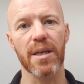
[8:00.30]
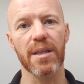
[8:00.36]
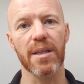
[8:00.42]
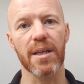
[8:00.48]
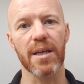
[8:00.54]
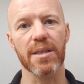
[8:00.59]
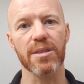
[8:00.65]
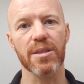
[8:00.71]
in
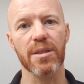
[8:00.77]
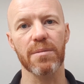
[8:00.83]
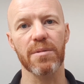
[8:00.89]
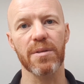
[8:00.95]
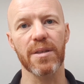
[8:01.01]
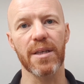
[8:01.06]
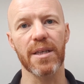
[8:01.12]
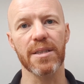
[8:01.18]
the last
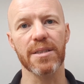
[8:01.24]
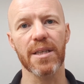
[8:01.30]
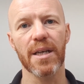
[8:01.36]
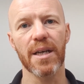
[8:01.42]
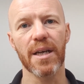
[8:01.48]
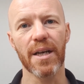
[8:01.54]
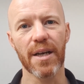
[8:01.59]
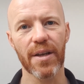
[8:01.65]
couple of years.
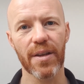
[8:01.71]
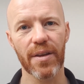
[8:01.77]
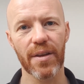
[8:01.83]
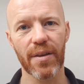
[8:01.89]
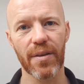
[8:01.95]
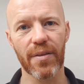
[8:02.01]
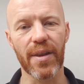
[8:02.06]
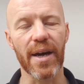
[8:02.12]

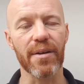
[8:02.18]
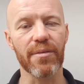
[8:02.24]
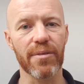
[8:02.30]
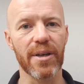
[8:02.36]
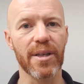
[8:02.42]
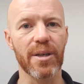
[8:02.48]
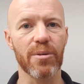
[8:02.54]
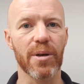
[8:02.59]
They're
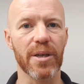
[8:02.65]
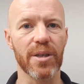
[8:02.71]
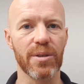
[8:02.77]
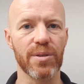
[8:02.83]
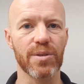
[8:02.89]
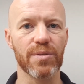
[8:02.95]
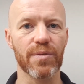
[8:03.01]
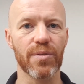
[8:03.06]
really quite
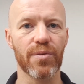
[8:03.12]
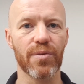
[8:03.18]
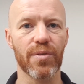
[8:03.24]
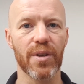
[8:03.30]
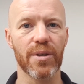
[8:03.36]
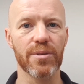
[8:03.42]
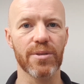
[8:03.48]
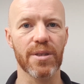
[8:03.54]
useful for
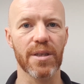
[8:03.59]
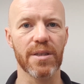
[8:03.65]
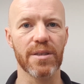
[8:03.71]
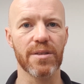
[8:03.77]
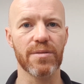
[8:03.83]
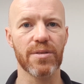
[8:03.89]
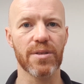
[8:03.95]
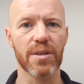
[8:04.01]
those kind
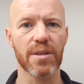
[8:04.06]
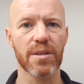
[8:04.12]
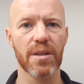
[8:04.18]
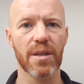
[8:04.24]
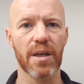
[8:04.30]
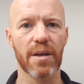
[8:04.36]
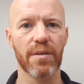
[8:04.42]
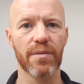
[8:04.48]
of for
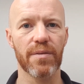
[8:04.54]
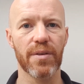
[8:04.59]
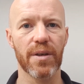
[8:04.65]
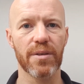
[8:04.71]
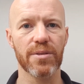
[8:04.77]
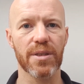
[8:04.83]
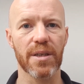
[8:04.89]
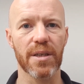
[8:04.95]

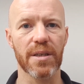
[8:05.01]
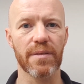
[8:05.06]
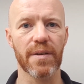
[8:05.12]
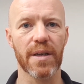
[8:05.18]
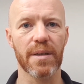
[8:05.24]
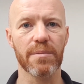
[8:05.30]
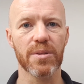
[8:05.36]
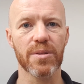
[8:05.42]
those kind of
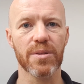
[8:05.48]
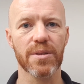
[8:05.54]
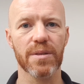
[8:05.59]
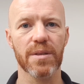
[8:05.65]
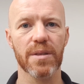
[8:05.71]
animals.